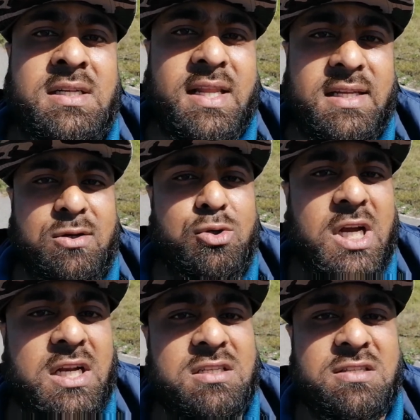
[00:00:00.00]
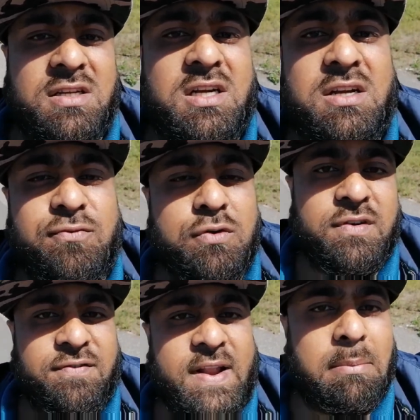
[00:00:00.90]
That's Lutjanus uh,
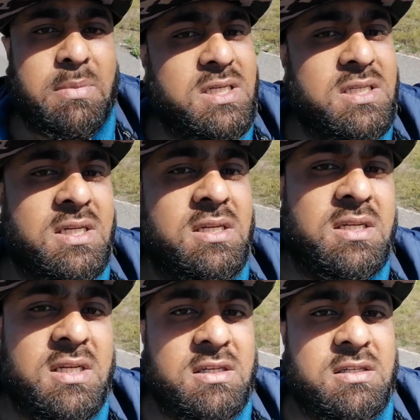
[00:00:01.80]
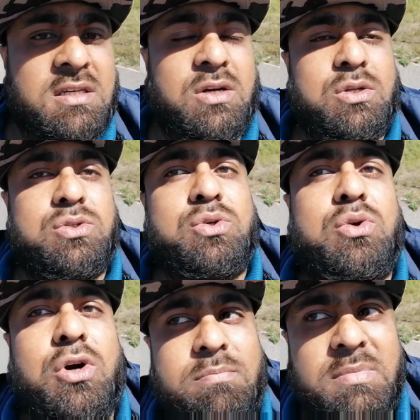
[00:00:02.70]
fulviflamma. Also
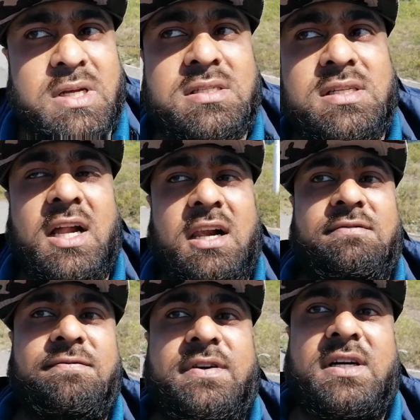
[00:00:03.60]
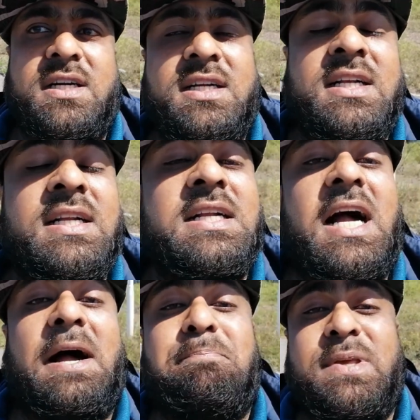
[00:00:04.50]
caught myself uh,
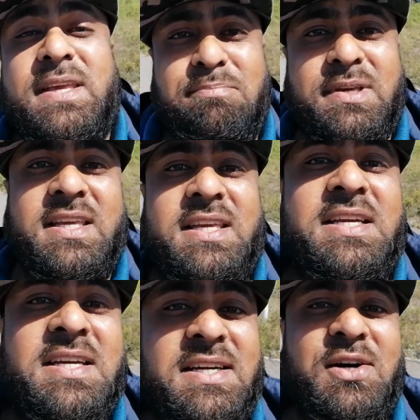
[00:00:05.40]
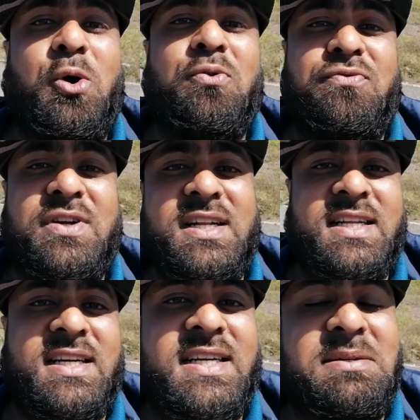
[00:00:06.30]
a PB
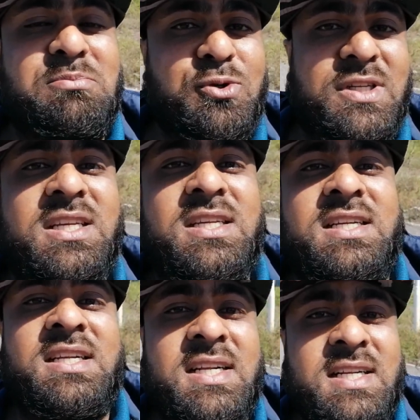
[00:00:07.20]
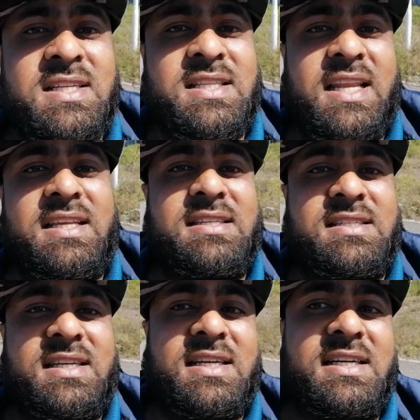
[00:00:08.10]
oval uh, mooney. That
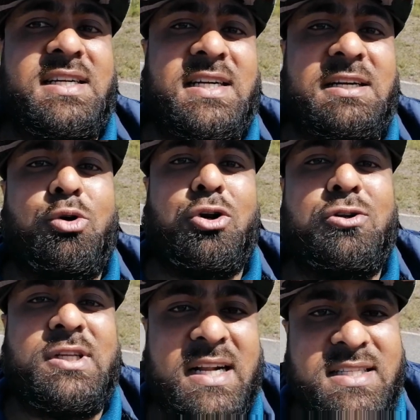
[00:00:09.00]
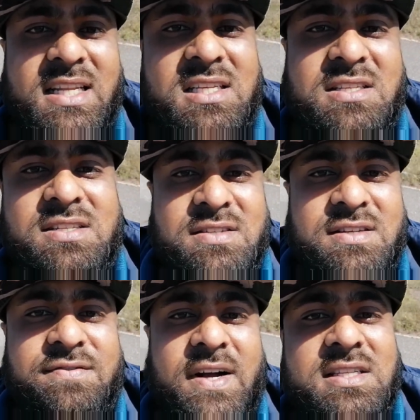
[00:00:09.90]
is uh, Monodactylus
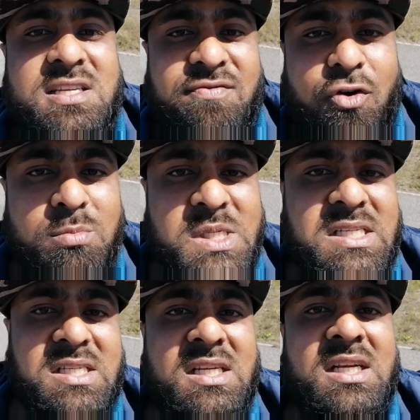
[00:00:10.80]
falciformis.